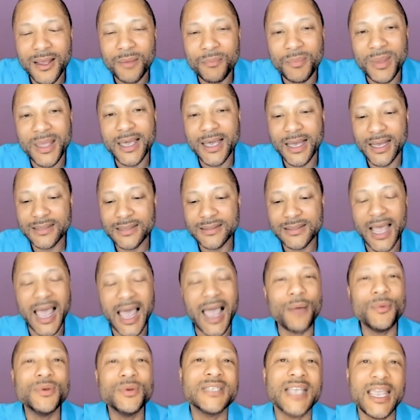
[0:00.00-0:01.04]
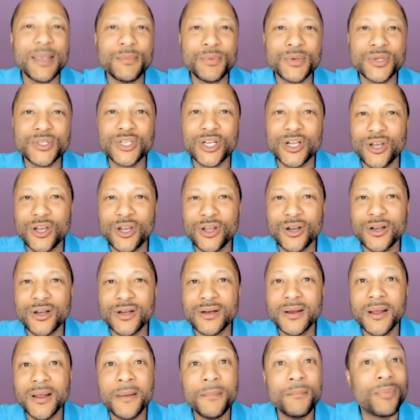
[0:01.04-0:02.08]
because I was able to
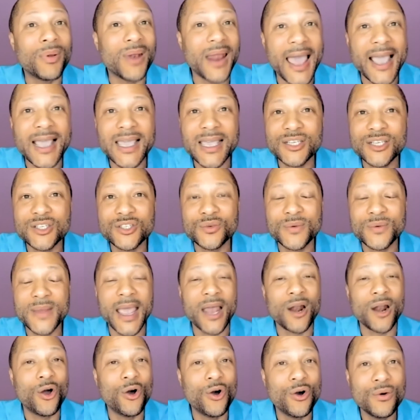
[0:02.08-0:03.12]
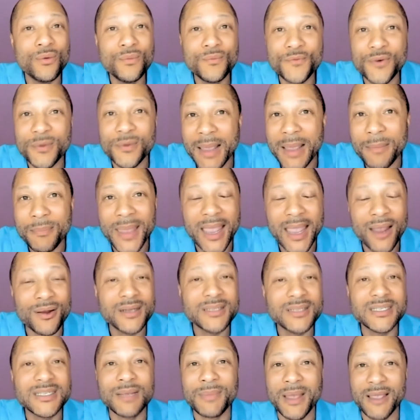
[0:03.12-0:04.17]
learn Black history at home from my
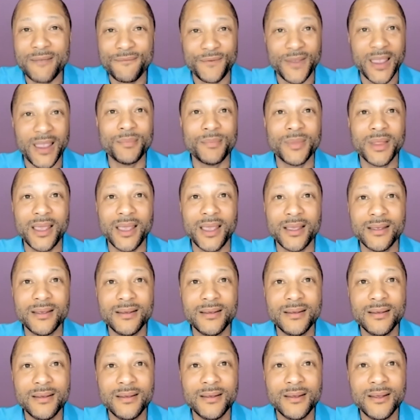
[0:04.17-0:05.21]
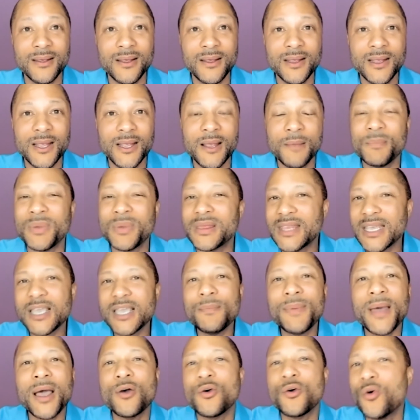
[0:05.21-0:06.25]
parents and my family. But think
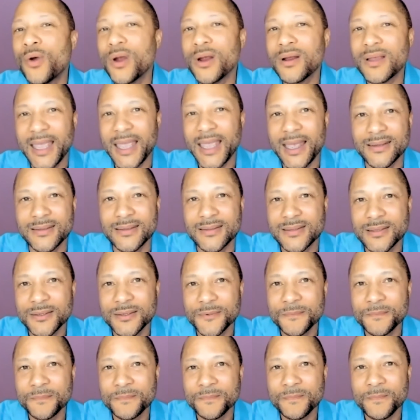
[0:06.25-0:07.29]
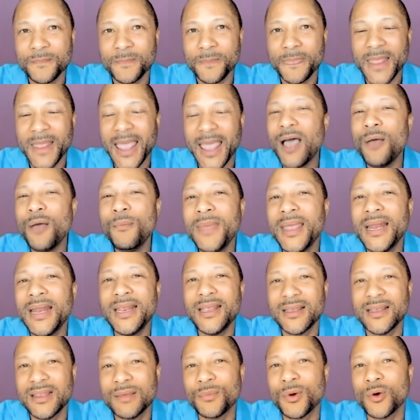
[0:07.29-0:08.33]
about queer kids. How
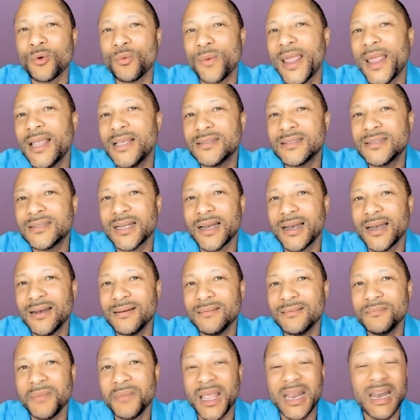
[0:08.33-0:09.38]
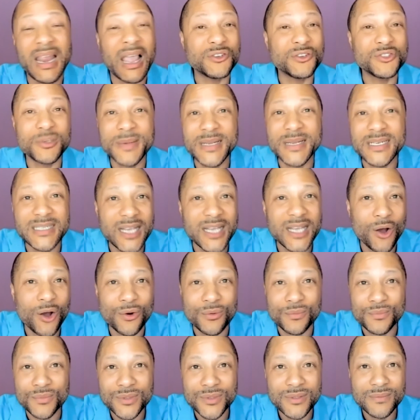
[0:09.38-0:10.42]
many of them are raised in LGBT
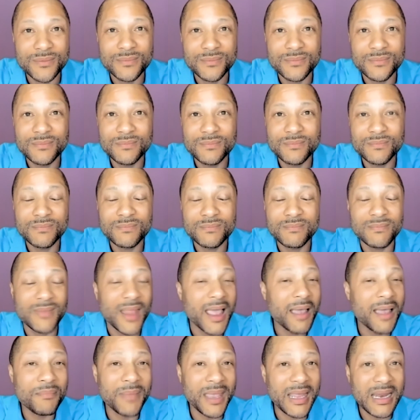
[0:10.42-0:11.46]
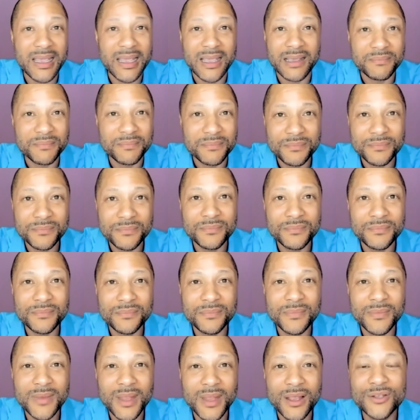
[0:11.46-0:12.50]
homes? Not many.
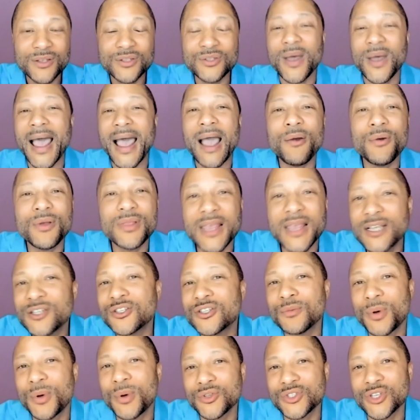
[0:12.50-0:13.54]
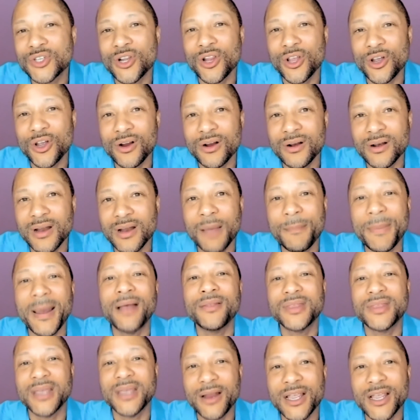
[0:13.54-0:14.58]
So how are they supposed to learn
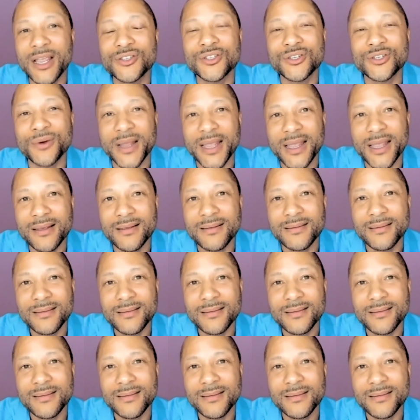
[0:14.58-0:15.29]
about their history?